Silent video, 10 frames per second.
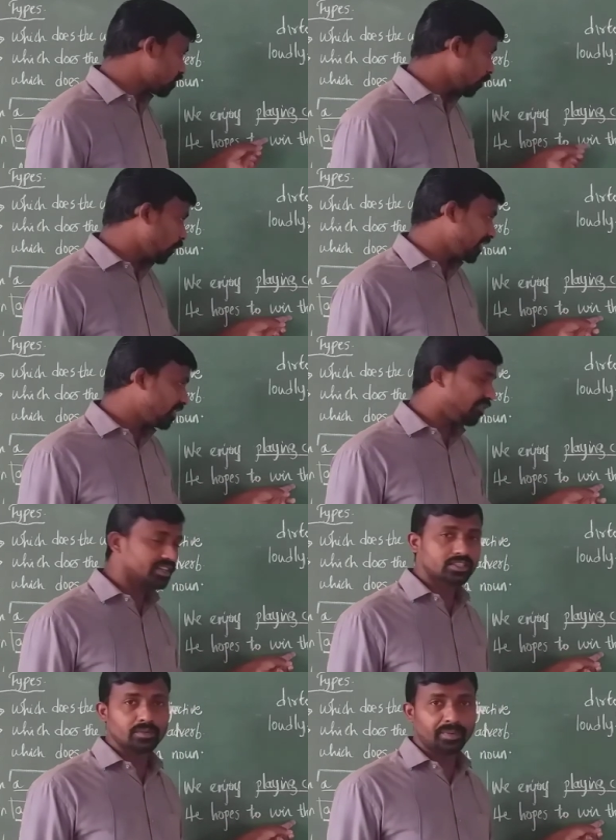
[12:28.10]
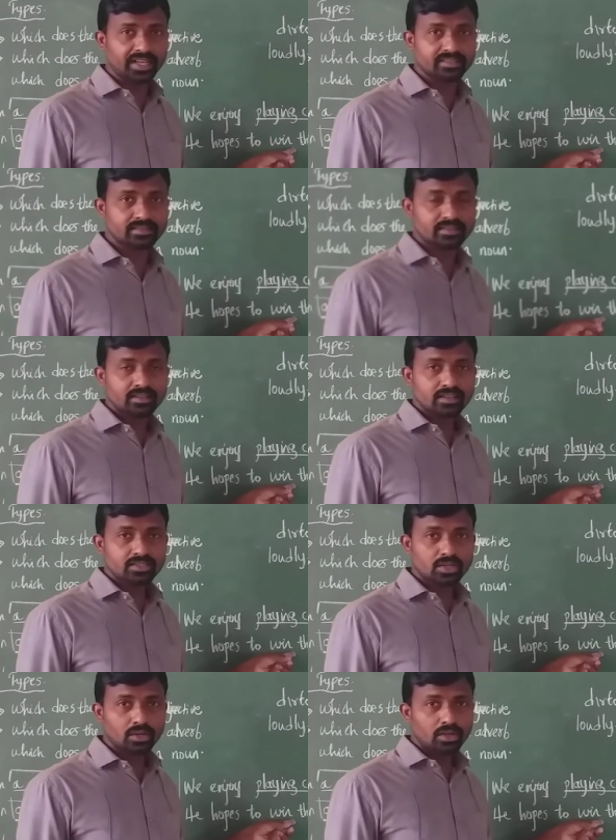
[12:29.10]
to win the first prize.
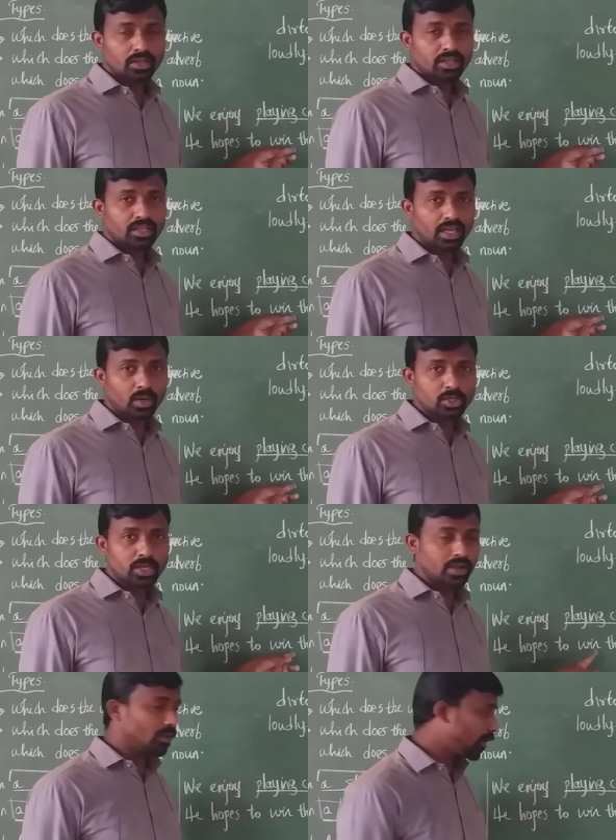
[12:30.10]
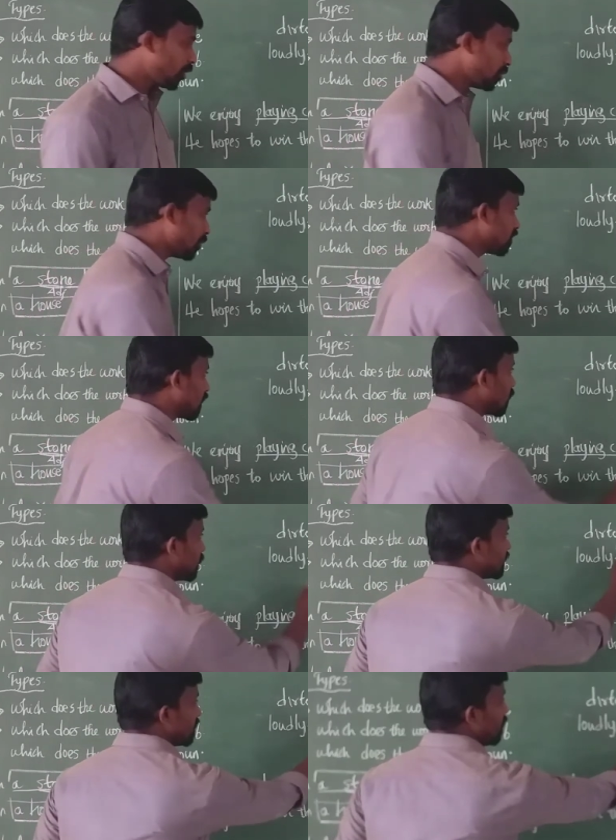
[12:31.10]
So here also I wanted to put the
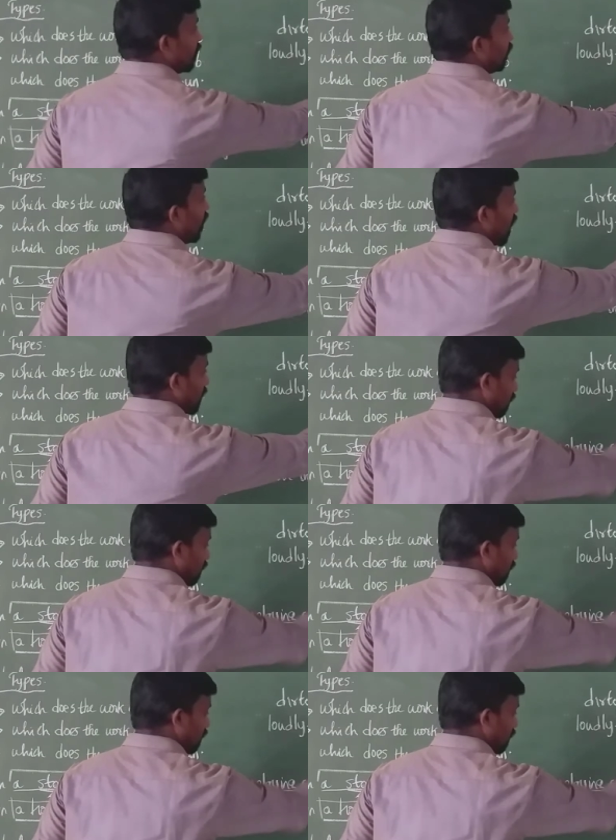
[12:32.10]
question what.